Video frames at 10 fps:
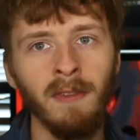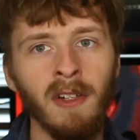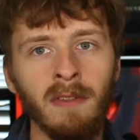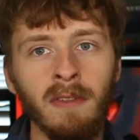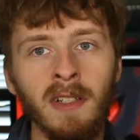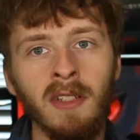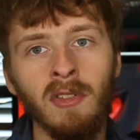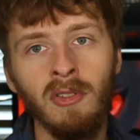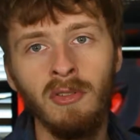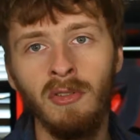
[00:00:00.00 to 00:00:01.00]
feel free
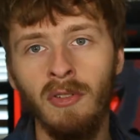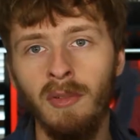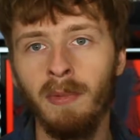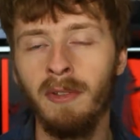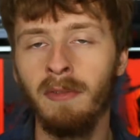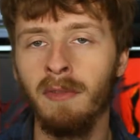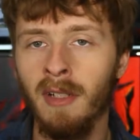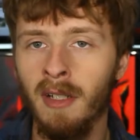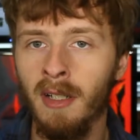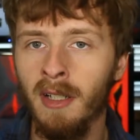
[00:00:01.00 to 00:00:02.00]
to
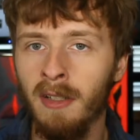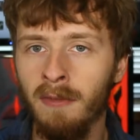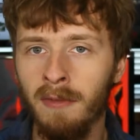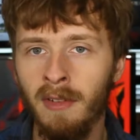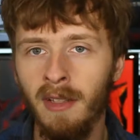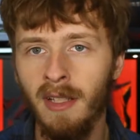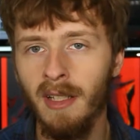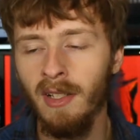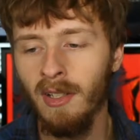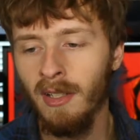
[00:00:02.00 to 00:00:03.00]
subscribe
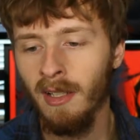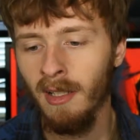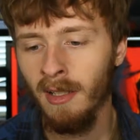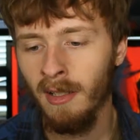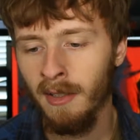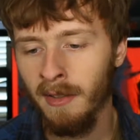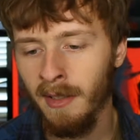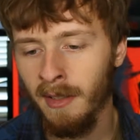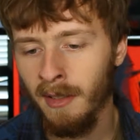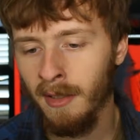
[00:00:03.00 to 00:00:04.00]
uh,
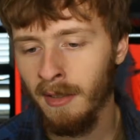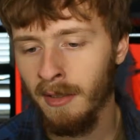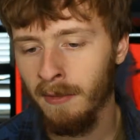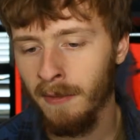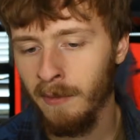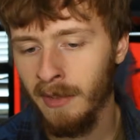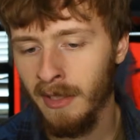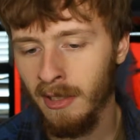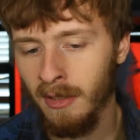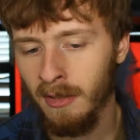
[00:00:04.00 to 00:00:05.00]
and if you want
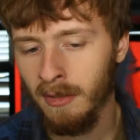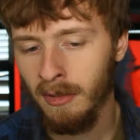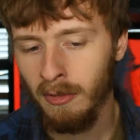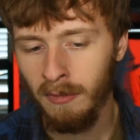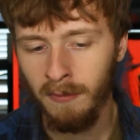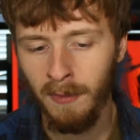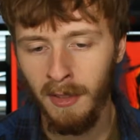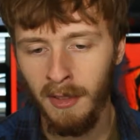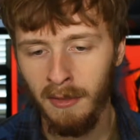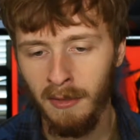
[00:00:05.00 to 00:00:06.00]
to get
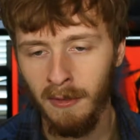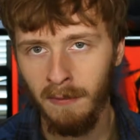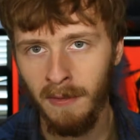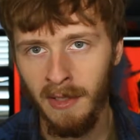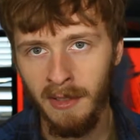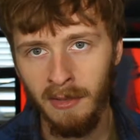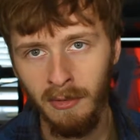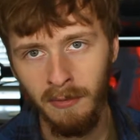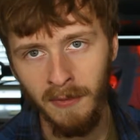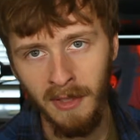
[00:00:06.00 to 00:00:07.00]
notified of any
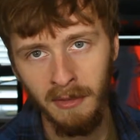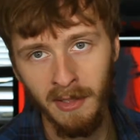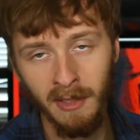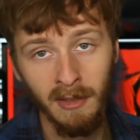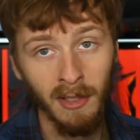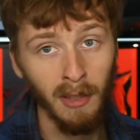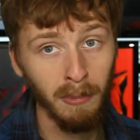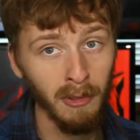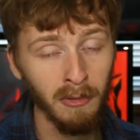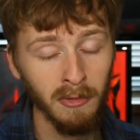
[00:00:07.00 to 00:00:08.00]
new video get
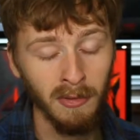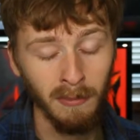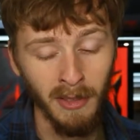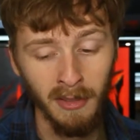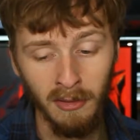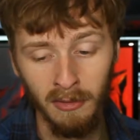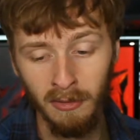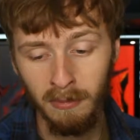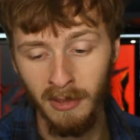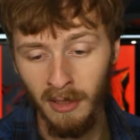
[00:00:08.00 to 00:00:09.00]
uploaded to my
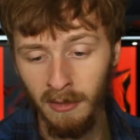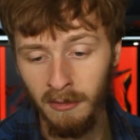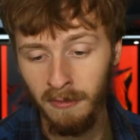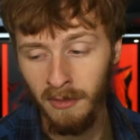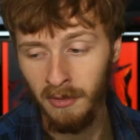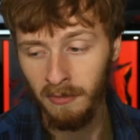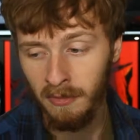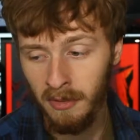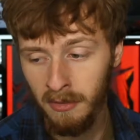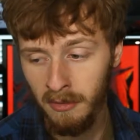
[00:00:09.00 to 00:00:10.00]
YouTube channel, feel
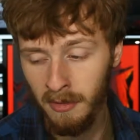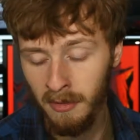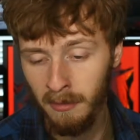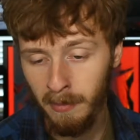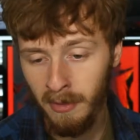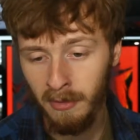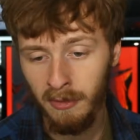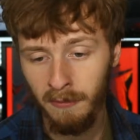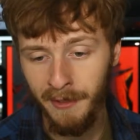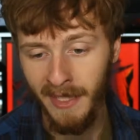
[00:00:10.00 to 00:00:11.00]
free to hit the bell
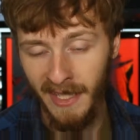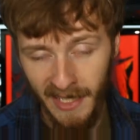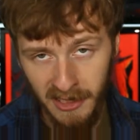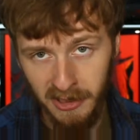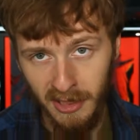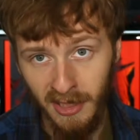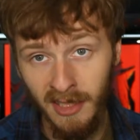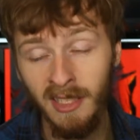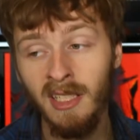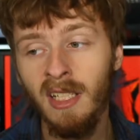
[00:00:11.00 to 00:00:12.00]

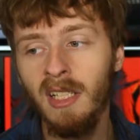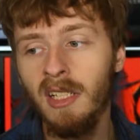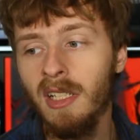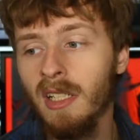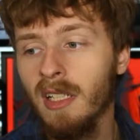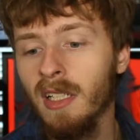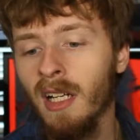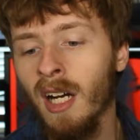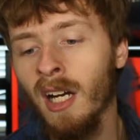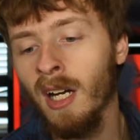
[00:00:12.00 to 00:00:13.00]
notification.
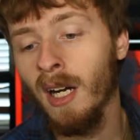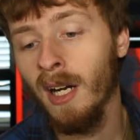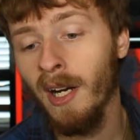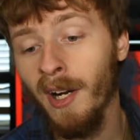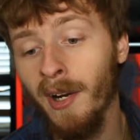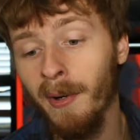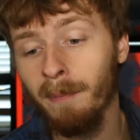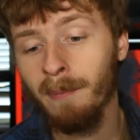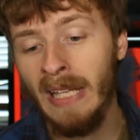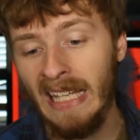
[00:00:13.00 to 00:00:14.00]

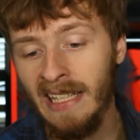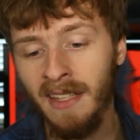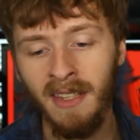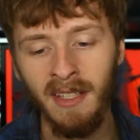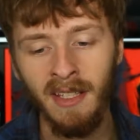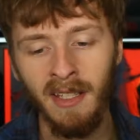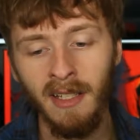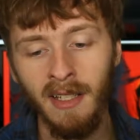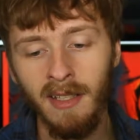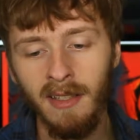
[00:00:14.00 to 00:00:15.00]
Um,
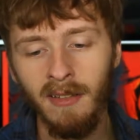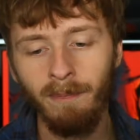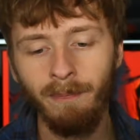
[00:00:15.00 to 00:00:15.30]
then,